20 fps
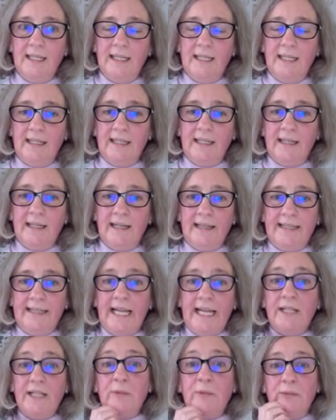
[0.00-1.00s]

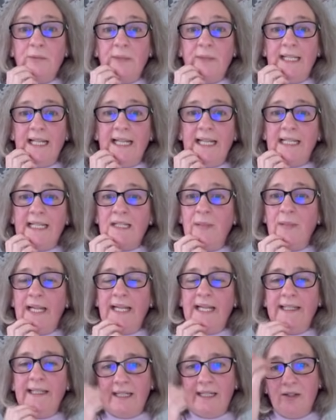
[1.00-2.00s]
Then we will
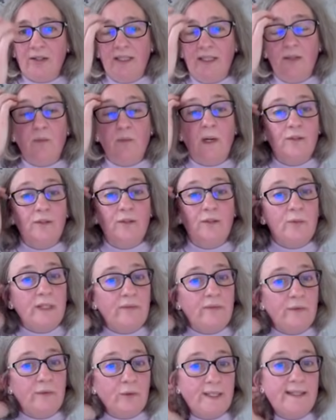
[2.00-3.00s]
explain actually what do we
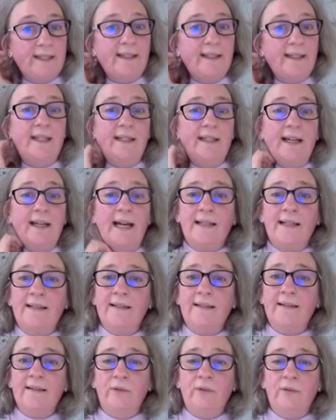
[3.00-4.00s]
foresee
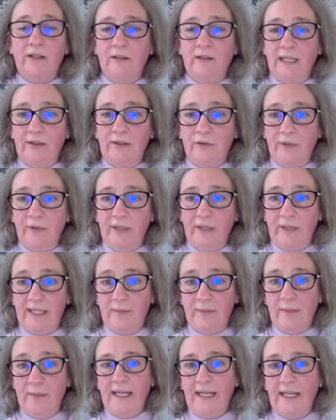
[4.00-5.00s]
as regulatory
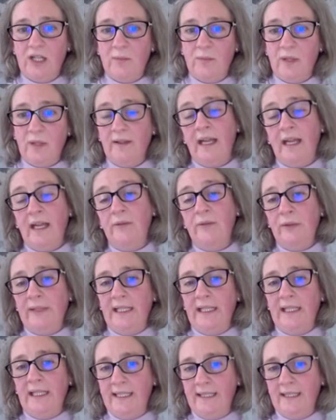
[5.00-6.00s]
risk management, and we
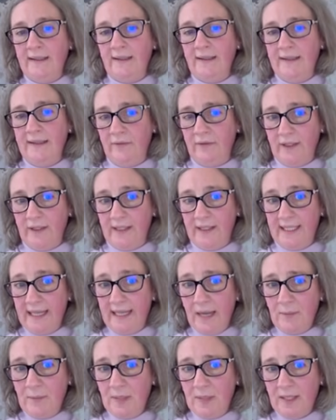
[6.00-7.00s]
will list the different
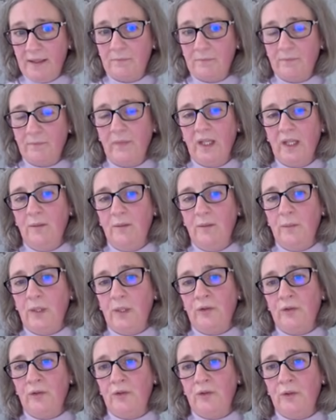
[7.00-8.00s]
steps, but
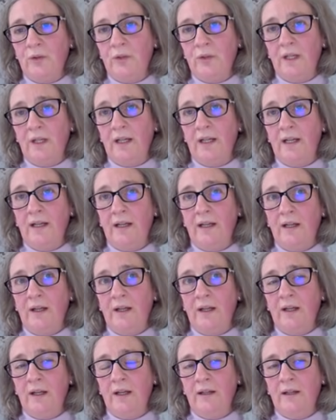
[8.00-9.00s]
also
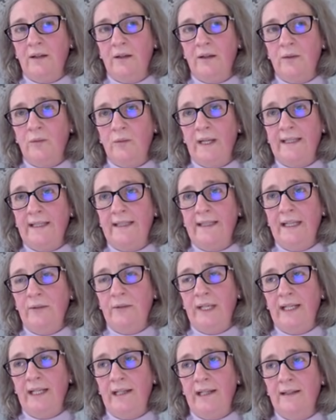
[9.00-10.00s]
what
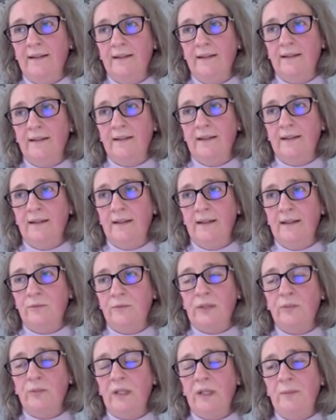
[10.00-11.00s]

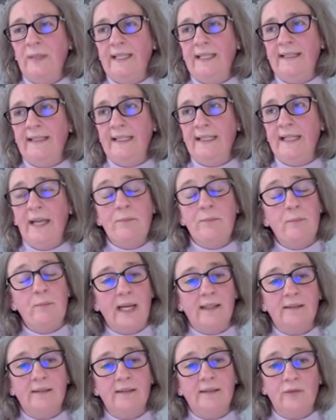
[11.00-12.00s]
will be the
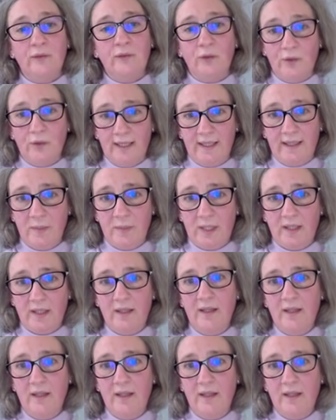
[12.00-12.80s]
impact of those steps.